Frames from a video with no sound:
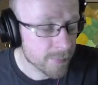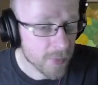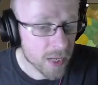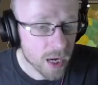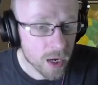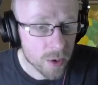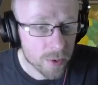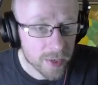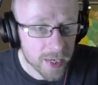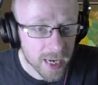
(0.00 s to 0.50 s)

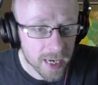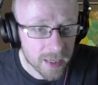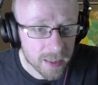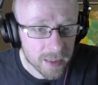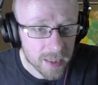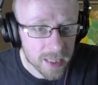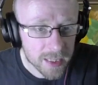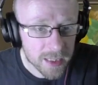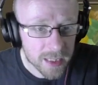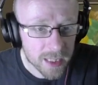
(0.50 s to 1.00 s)
Okay,
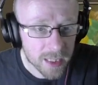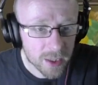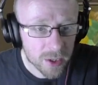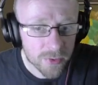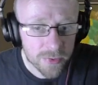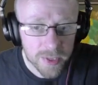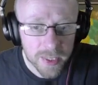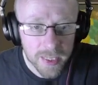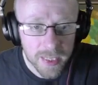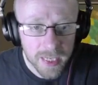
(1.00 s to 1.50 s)
let's click on
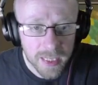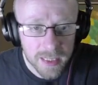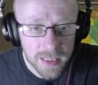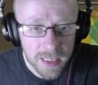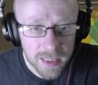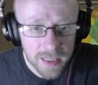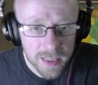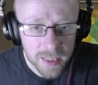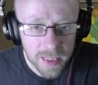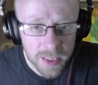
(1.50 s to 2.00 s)
the next
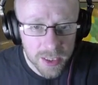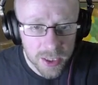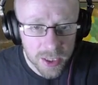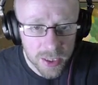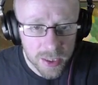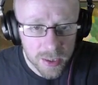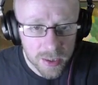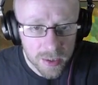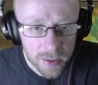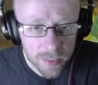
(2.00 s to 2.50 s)

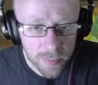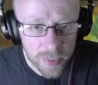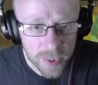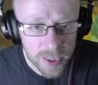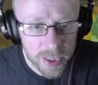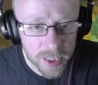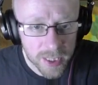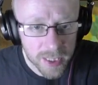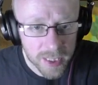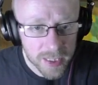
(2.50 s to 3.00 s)
destination,
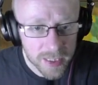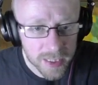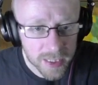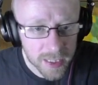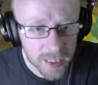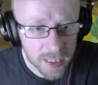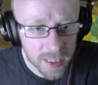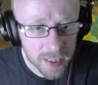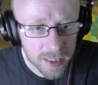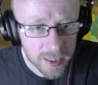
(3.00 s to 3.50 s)
which is
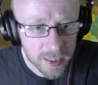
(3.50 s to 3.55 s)
here.